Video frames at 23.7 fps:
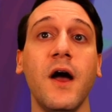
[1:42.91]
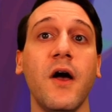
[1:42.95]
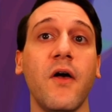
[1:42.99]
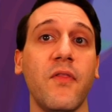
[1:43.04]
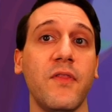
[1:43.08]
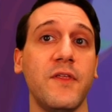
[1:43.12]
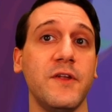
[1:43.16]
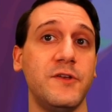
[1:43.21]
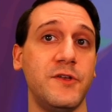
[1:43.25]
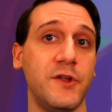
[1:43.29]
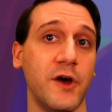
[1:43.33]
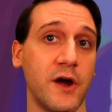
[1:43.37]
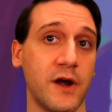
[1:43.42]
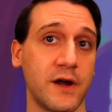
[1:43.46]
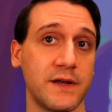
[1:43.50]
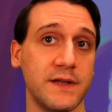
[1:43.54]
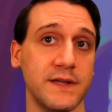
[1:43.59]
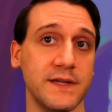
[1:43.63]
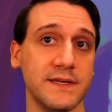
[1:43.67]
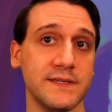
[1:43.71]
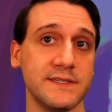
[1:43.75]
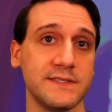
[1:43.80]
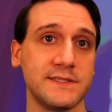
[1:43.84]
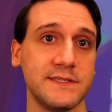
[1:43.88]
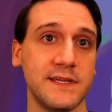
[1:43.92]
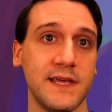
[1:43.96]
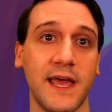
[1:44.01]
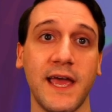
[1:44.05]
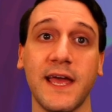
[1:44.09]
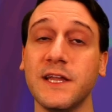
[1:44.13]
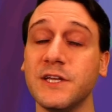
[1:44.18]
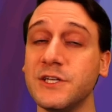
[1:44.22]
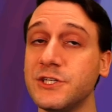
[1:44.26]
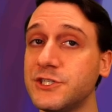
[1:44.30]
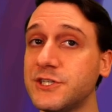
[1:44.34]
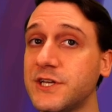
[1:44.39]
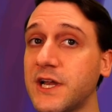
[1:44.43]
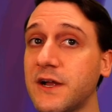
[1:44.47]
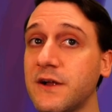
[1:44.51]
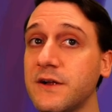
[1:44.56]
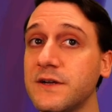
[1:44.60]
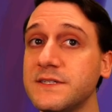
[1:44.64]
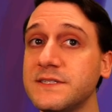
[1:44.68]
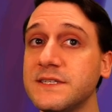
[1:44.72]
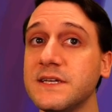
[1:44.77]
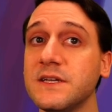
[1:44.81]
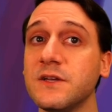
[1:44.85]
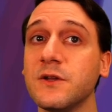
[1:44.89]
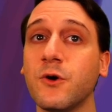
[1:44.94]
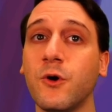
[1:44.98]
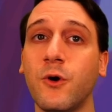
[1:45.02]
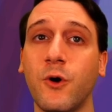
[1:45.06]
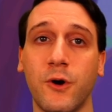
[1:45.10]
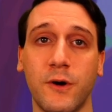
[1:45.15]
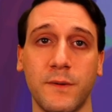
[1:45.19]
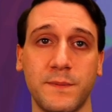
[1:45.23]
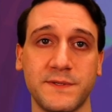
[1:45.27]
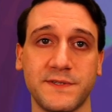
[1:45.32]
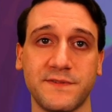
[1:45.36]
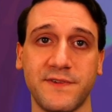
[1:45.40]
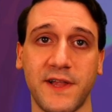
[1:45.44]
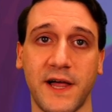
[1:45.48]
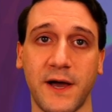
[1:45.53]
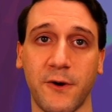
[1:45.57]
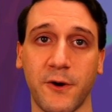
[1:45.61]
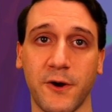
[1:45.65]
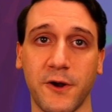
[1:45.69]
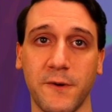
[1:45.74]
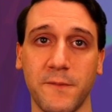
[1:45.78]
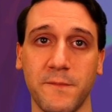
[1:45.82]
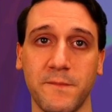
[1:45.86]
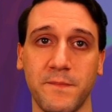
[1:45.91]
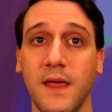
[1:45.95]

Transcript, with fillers: the Darkness, and Sherazin Corpse Flower.